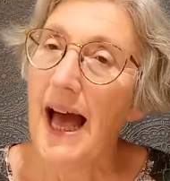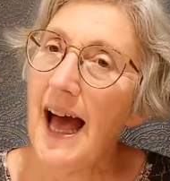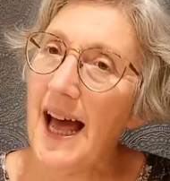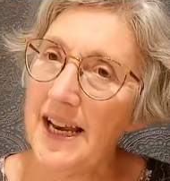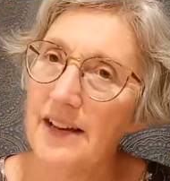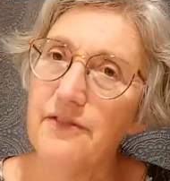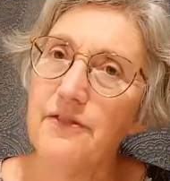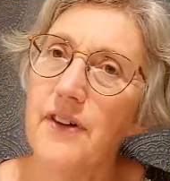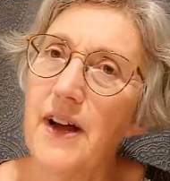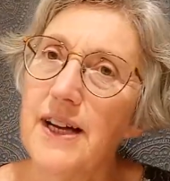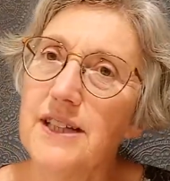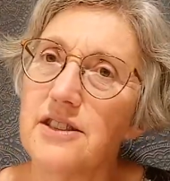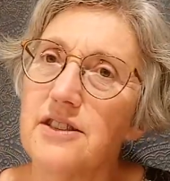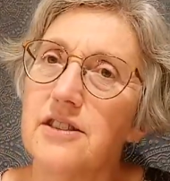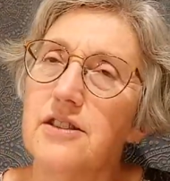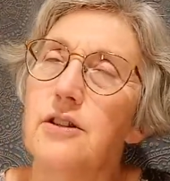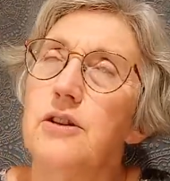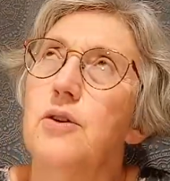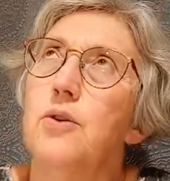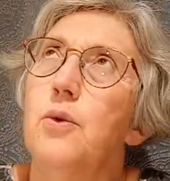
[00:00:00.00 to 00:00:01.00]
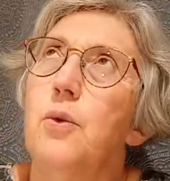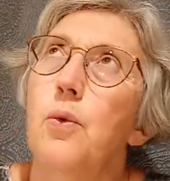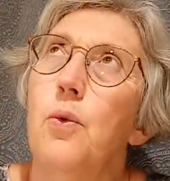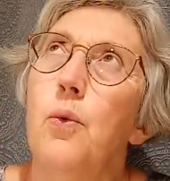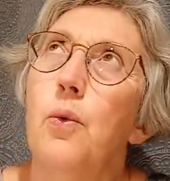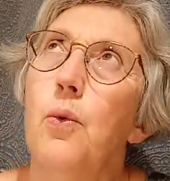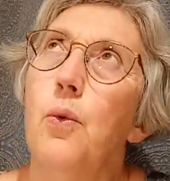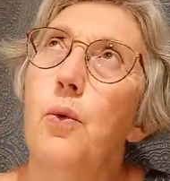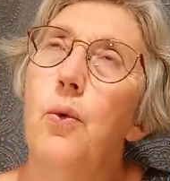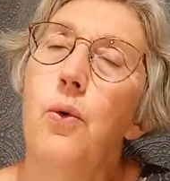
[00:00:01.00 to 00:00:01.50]
And in fact,
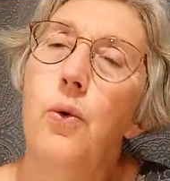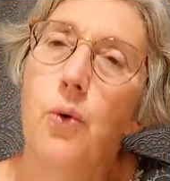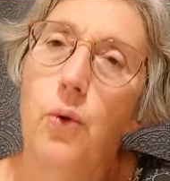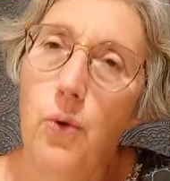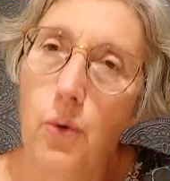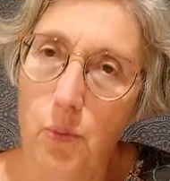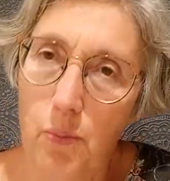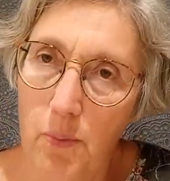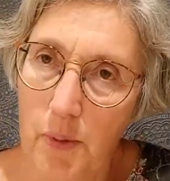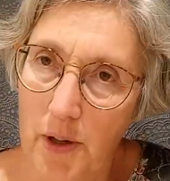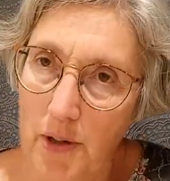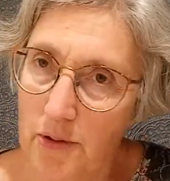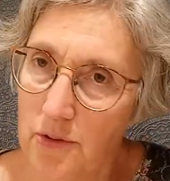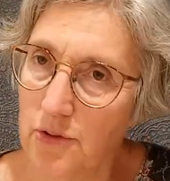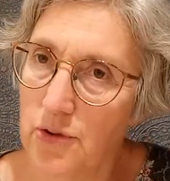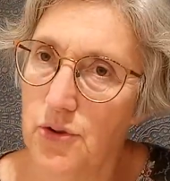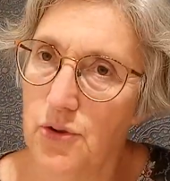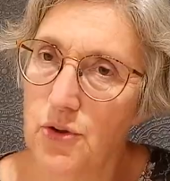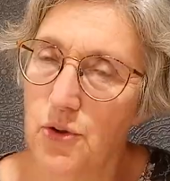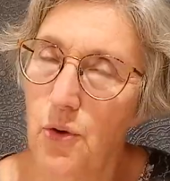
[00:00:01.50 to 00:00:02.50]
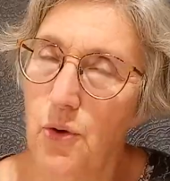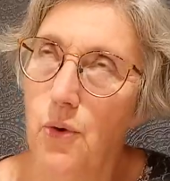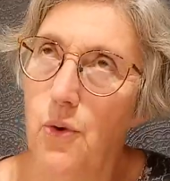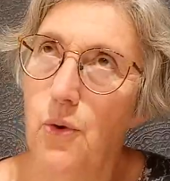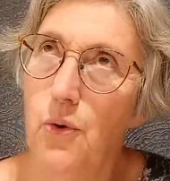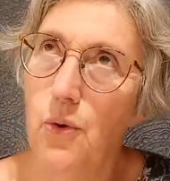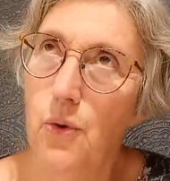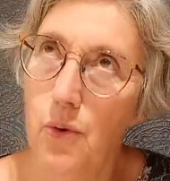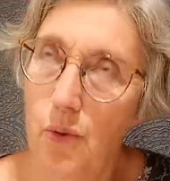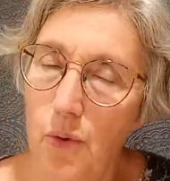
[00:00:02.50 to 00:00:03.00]
almost
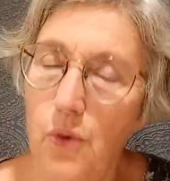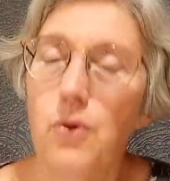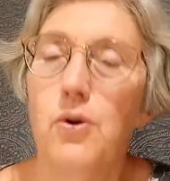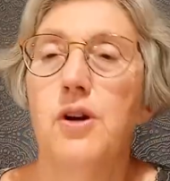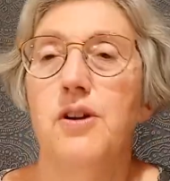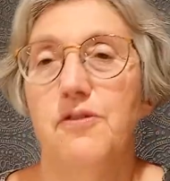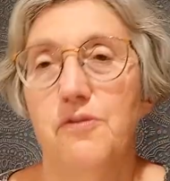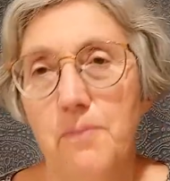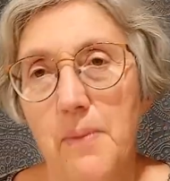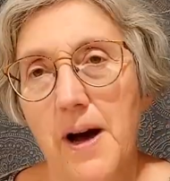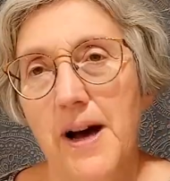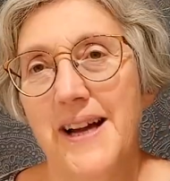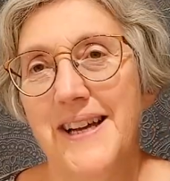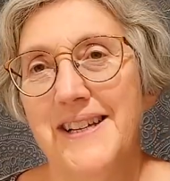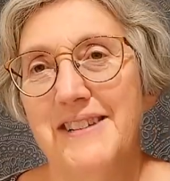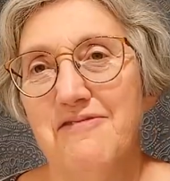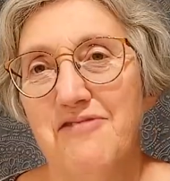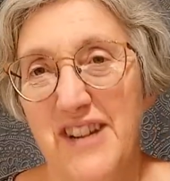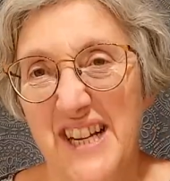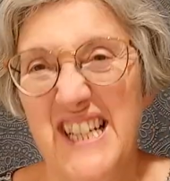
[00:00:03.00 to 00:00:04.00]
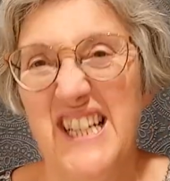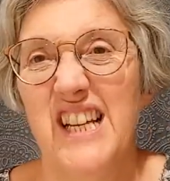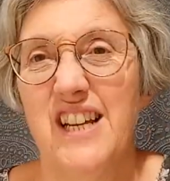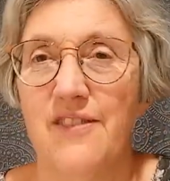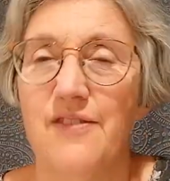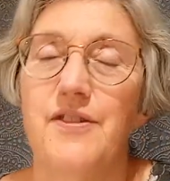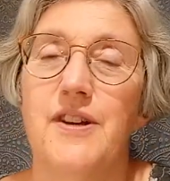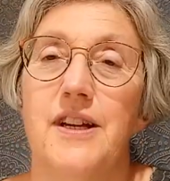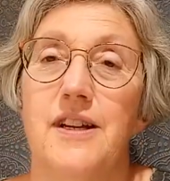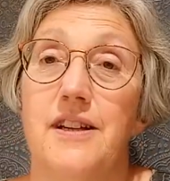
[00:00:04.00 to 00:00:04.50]
all of my
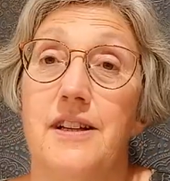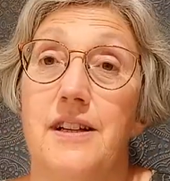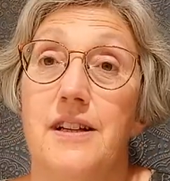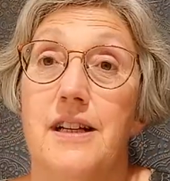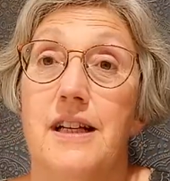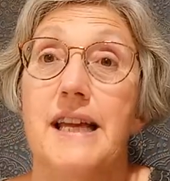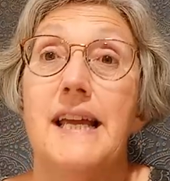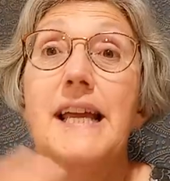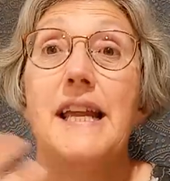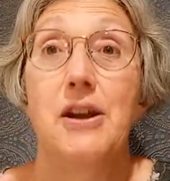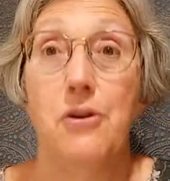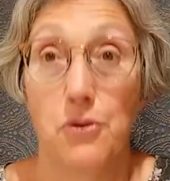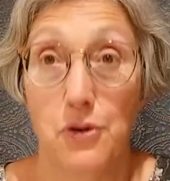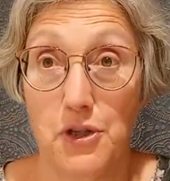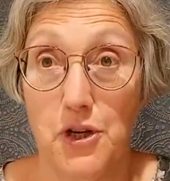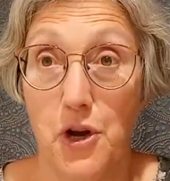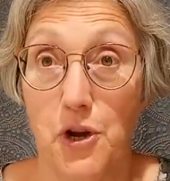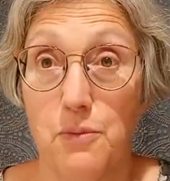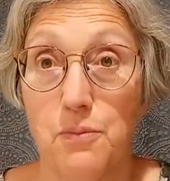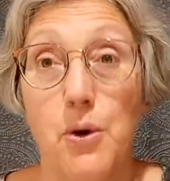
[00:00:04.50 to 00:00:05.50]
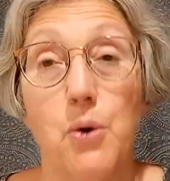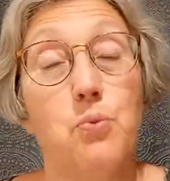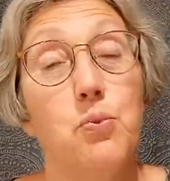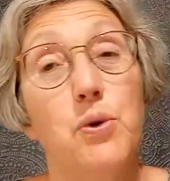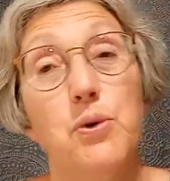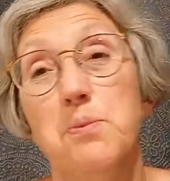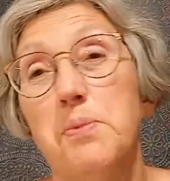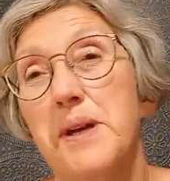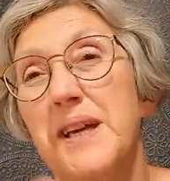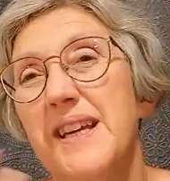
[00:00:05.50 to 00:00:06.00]
reading in October
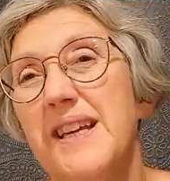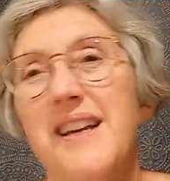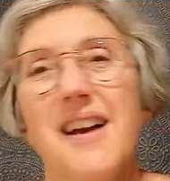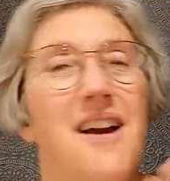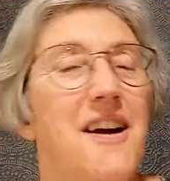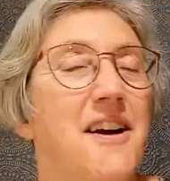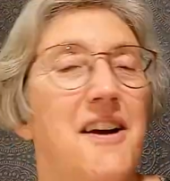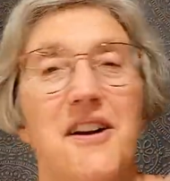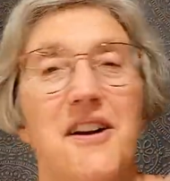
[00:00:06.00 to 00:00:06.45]
will be